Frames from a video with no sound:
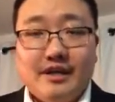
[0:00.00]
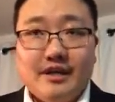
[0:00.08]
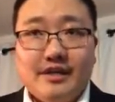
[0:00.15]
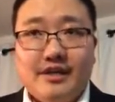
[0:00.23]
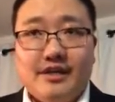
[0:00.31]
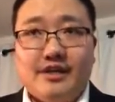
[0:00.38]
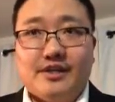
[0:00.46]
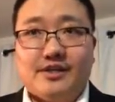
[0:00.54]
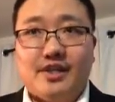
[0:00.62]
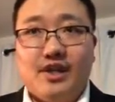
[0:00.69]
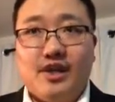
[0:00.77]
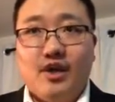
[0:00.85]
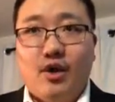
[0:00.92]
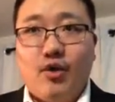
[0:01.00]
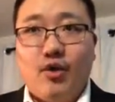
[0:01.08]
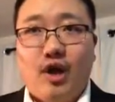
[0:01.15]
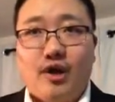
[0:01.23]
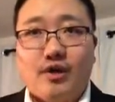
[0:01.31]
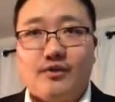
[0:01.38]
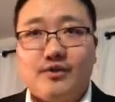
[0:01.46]
He is no
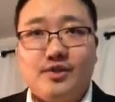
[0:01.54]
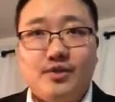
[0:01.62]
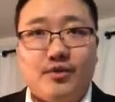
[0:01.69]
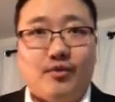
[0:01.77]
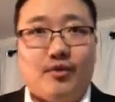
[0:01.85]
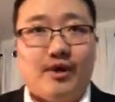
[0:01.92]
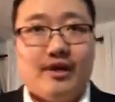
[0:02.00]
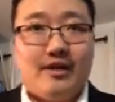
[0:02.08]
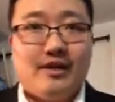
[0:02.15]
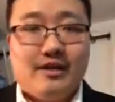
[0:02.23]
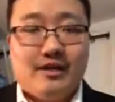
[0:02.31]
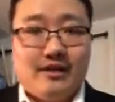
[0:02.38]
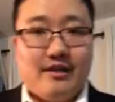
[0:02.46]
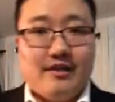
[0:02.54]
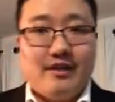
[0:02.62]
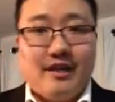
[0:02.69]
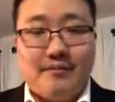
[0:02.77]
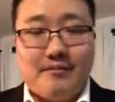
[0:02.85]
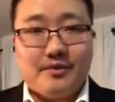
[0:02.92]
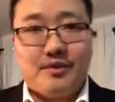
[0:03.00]
longer
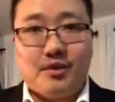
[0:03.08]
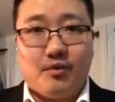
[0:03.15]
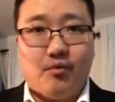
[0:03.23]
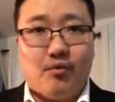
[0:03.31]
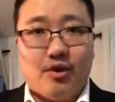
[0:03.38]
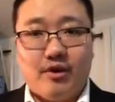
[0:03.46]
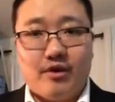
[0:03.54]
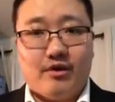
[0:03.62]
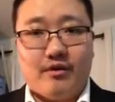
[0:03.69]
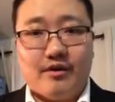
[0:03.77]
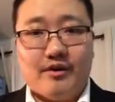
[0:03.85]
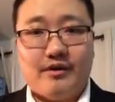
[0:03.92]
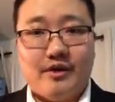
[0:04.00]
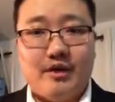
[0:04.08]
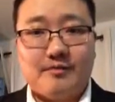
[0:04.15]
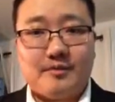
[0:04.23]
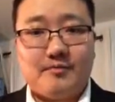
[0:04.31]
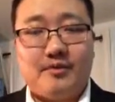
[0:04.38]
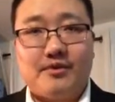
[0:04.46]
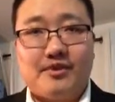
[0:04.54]
able to work or help
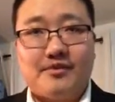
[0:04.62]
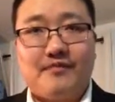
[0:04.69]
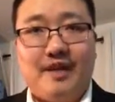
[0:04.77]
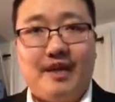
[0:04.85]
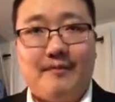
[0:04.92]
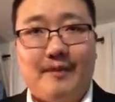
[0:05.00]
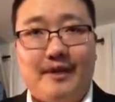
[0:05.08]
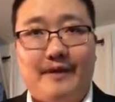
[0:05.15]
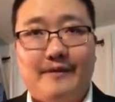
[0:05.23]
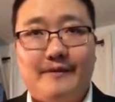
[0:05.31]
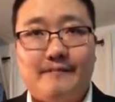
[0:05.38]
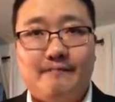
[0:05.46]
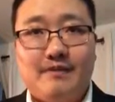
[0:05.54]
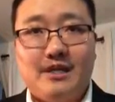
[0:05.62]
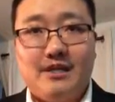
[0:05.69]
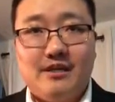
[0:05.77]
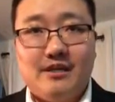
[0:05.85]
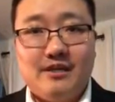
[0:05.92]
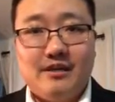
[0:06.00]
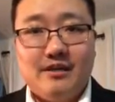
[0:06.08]
support his family.
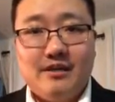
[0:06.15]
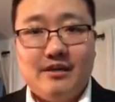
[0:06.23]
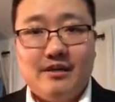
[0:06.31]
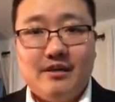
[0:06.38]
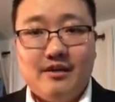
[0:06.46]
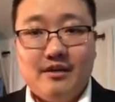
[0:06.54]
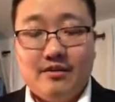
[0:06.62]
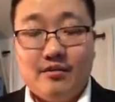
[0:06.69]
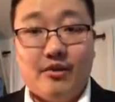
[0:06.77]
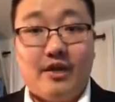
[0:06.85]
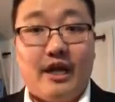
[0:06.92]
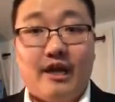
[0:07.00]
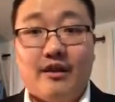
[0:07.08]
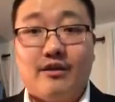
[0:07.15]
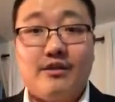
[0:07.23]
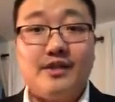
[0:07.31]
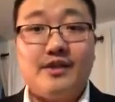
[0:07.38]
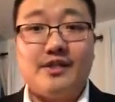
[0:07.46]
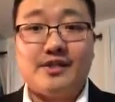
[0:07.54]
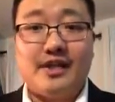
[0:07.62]
When I look
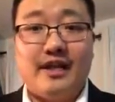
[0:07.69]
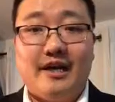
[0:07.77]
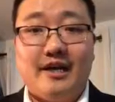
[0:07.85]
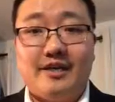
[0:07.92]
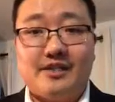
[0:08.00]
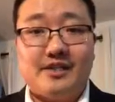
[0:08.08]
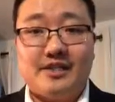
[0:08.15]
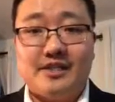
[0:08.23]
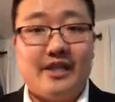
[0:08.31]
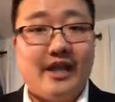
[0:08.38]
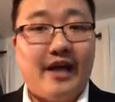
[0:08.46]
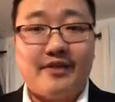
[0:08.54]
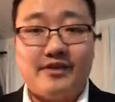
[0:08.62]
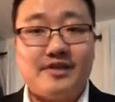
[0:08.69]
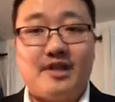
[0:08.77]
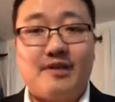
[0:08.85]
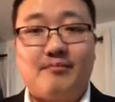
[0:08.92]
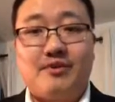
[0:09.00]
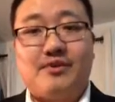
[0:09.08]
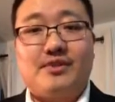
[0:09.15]
in his eyes, he's not the same
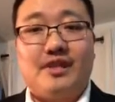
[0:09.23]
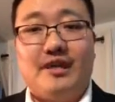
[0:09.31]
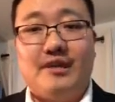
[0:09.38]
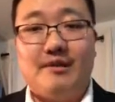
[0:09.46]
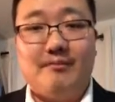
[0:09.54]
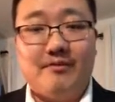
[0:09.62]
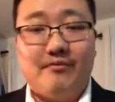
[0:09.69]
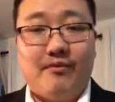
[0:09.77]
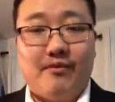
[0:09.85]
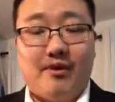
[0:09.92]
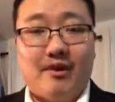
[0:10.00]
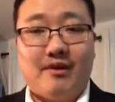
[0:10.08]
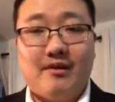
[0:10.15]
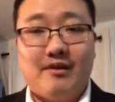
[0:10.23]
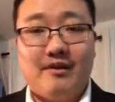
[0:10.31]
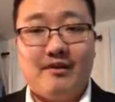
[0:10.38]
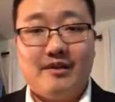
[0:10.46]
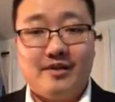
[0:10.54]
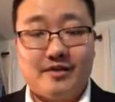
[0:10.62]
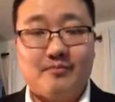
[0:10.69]
person I knew before
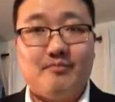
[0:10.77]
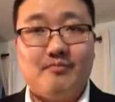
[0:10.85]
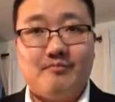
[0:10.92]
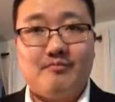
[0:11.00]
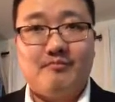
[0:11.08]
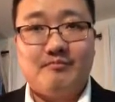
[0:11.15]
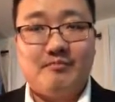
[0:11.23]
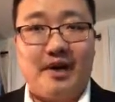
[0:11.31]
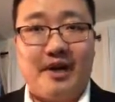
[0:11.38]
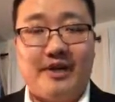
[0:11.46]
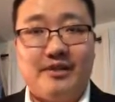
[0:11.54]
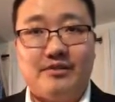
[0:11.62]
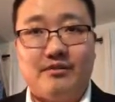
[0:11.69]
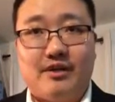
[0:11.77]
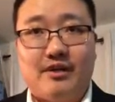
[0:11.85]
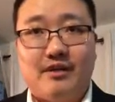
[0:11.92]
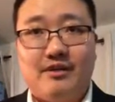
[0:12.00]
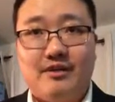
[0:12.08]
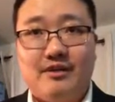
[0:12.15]
his brain injury.